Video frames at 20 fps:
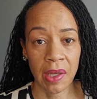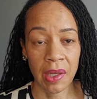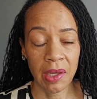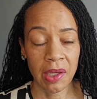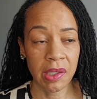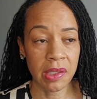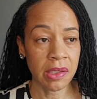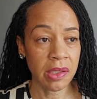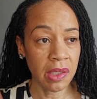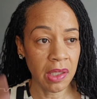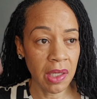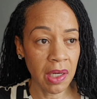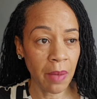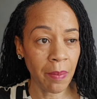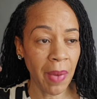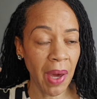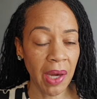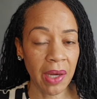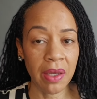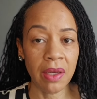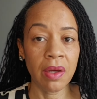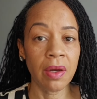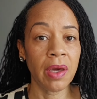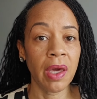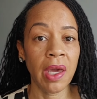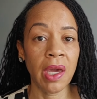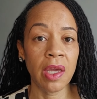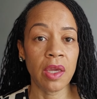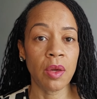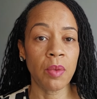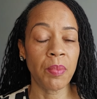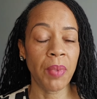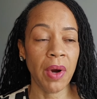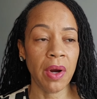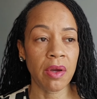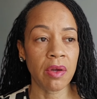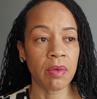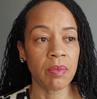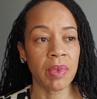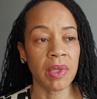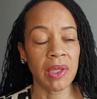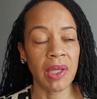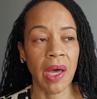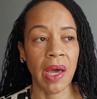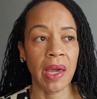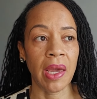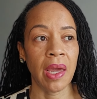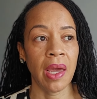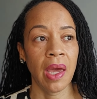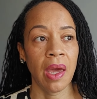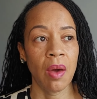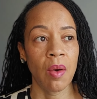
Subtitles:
Because in the back of your head, you probably would be like,